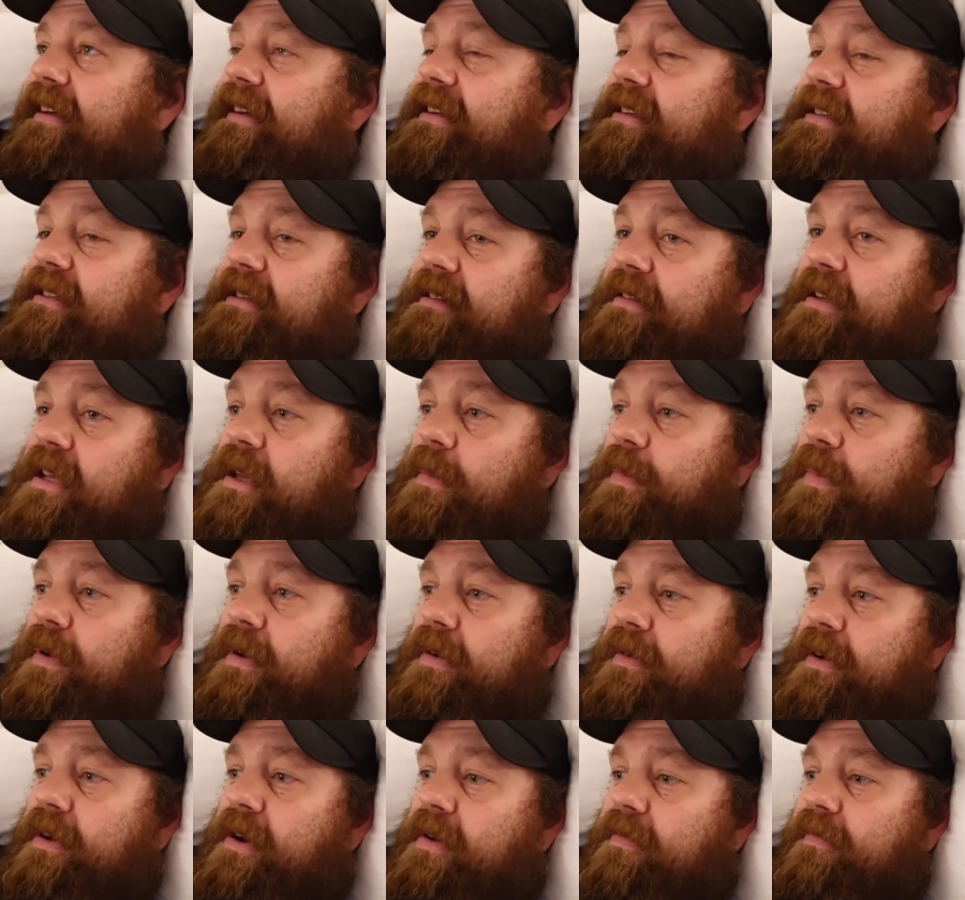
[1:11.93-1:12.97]
Sleep in
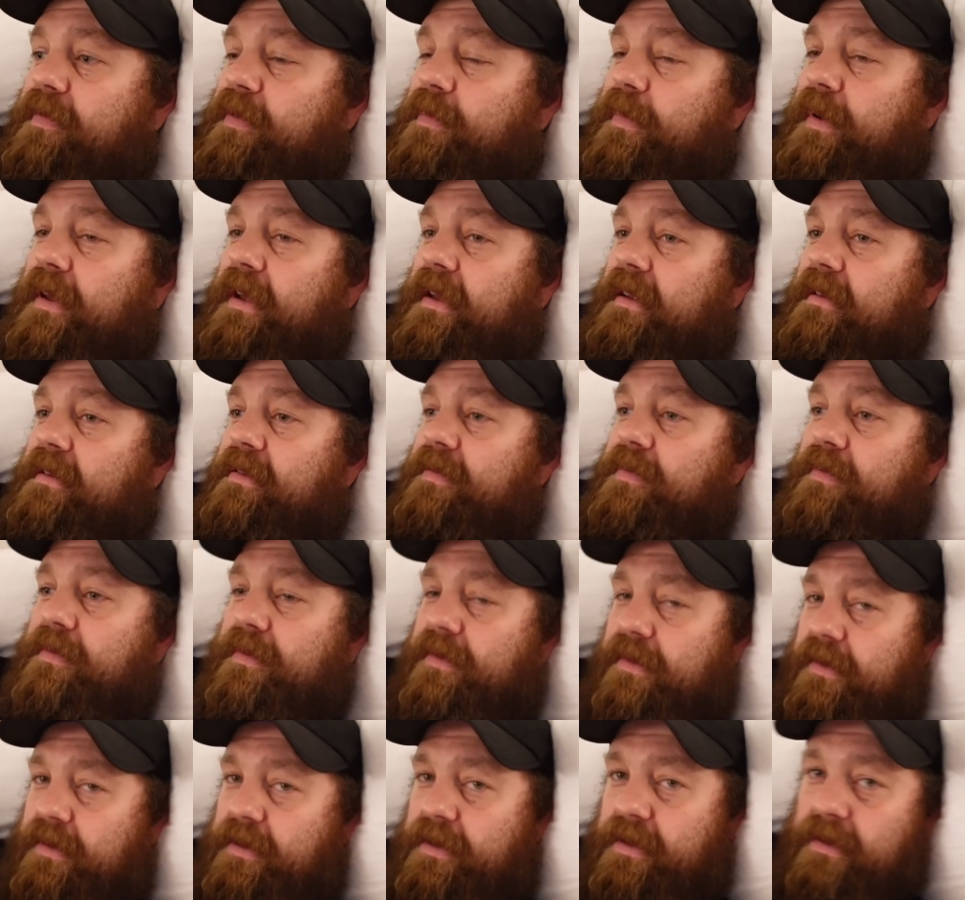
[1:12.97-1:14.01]
a comfy bed. This
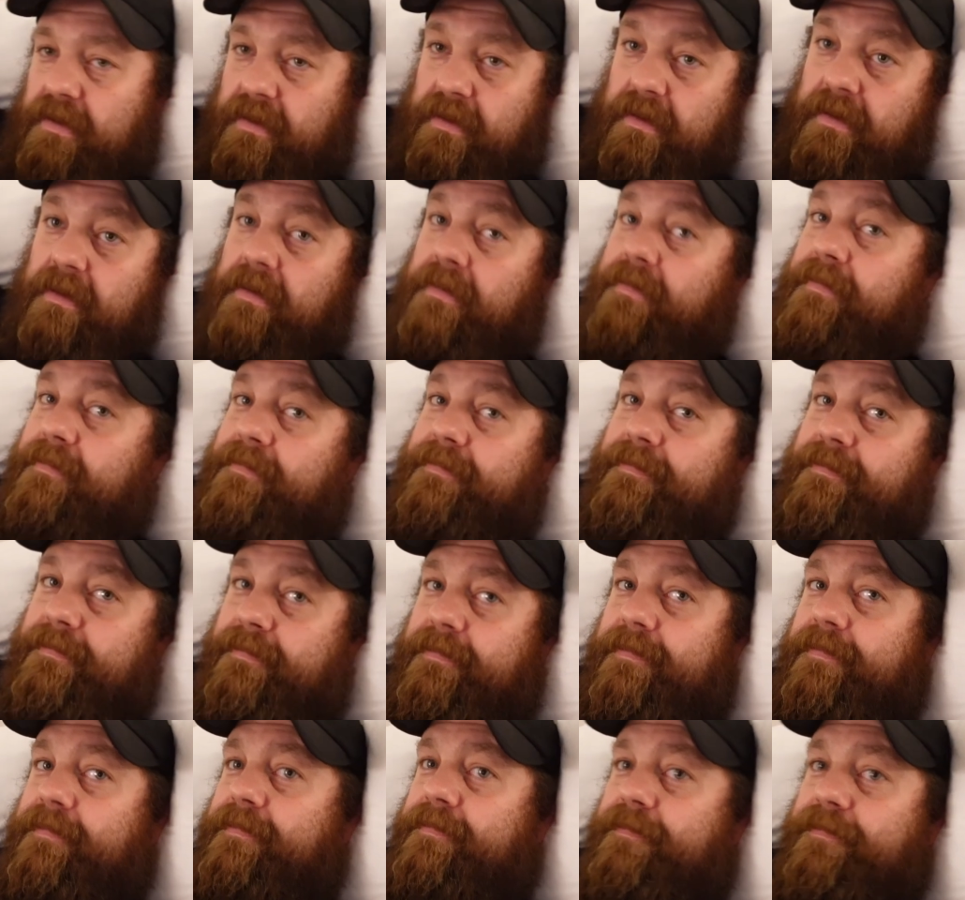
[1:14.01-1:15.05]
one looks
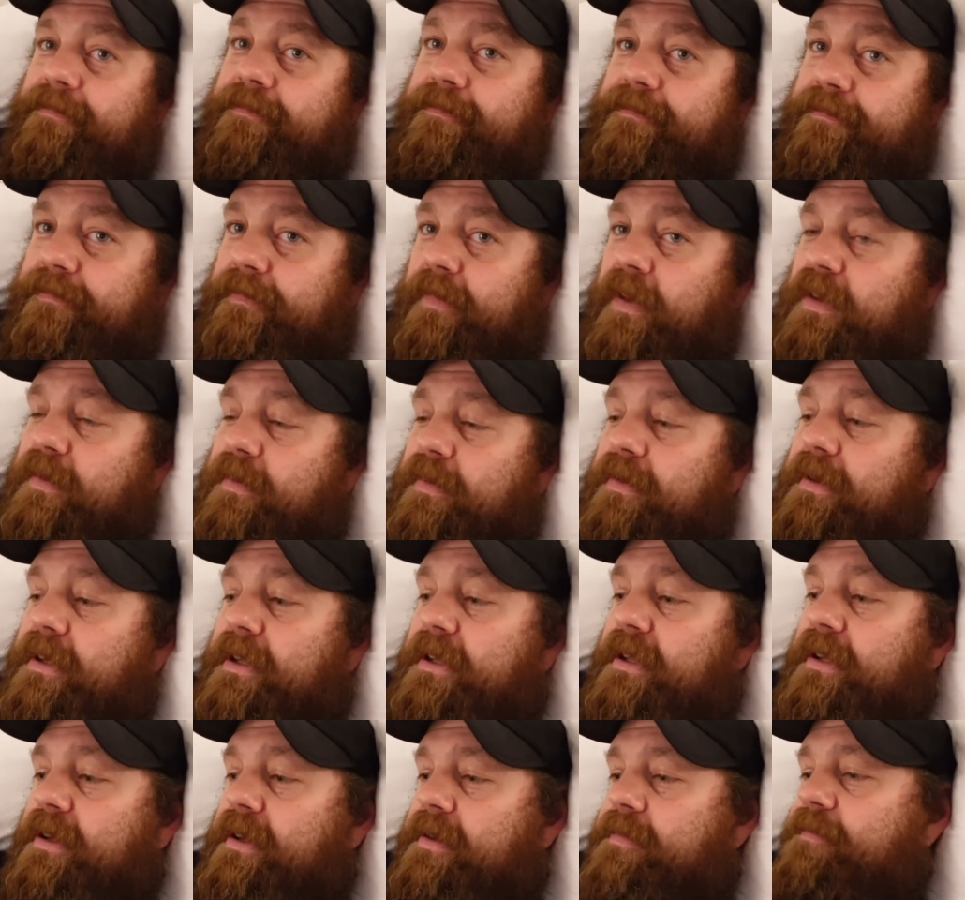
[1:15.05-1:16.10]
looks
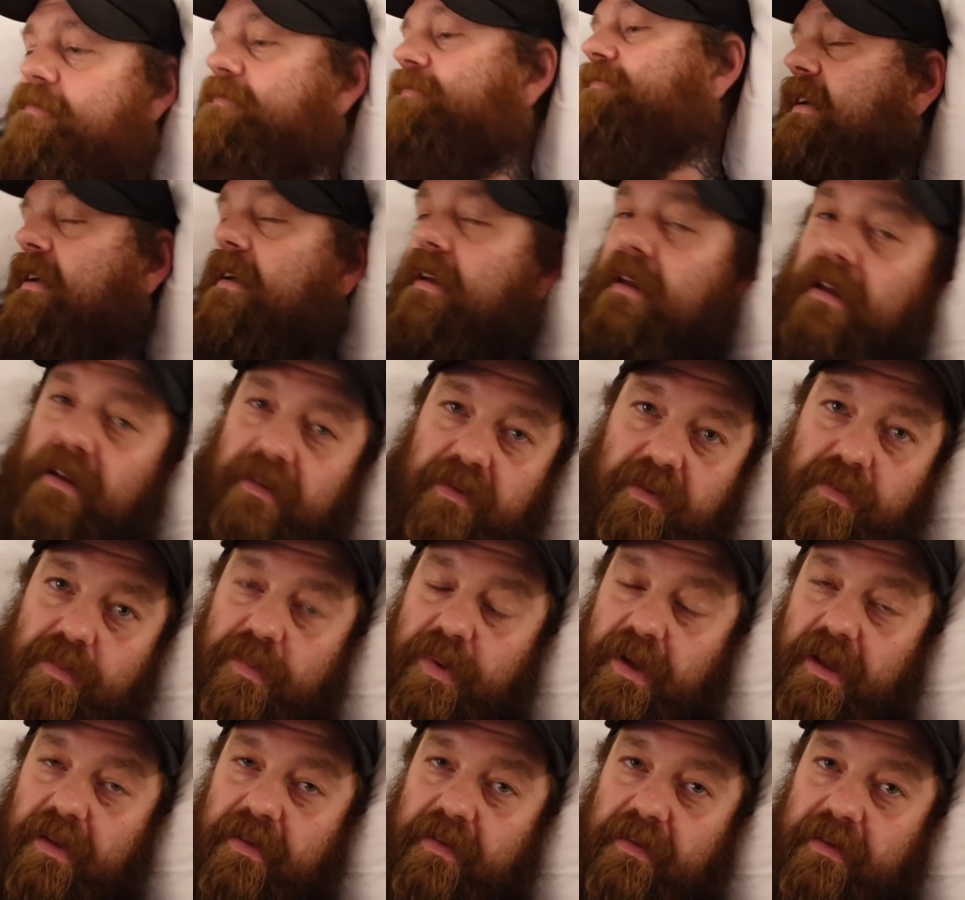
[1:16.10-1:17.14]
pretty good eat some
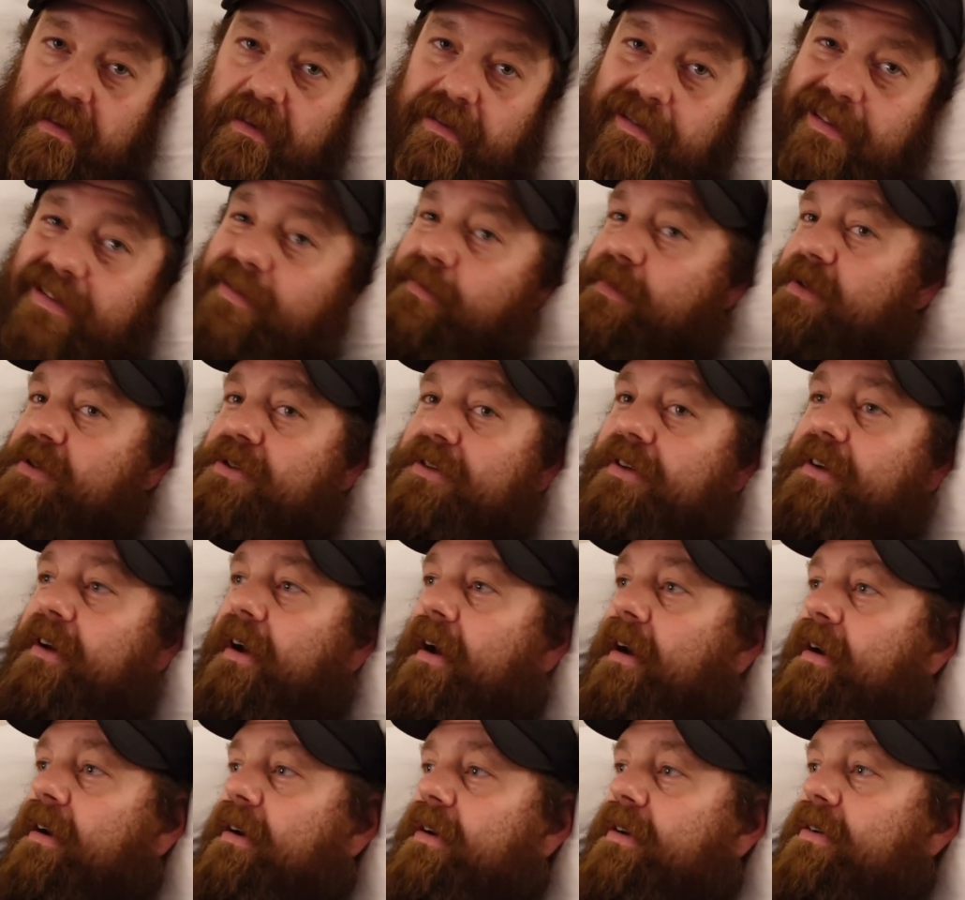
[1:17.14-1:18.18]
pizza because I'm in
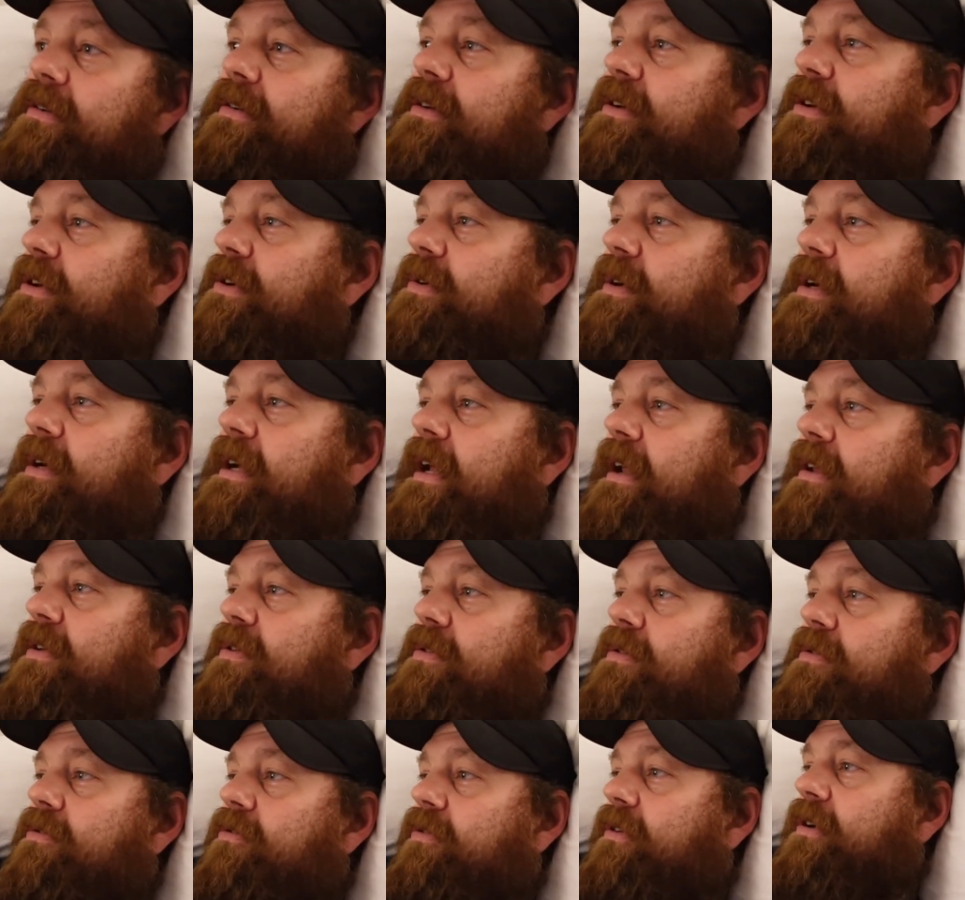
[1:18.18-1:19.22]
Chicago. You know, we got to
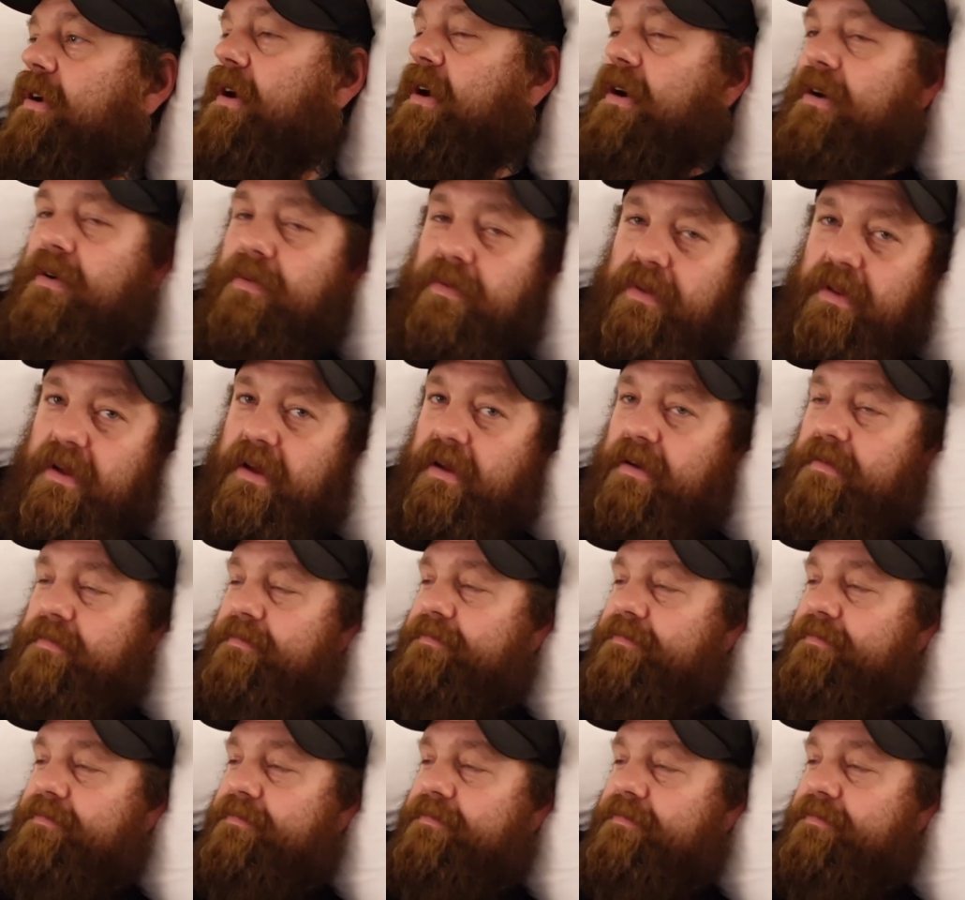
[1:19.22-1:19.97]
do the Chicago thing.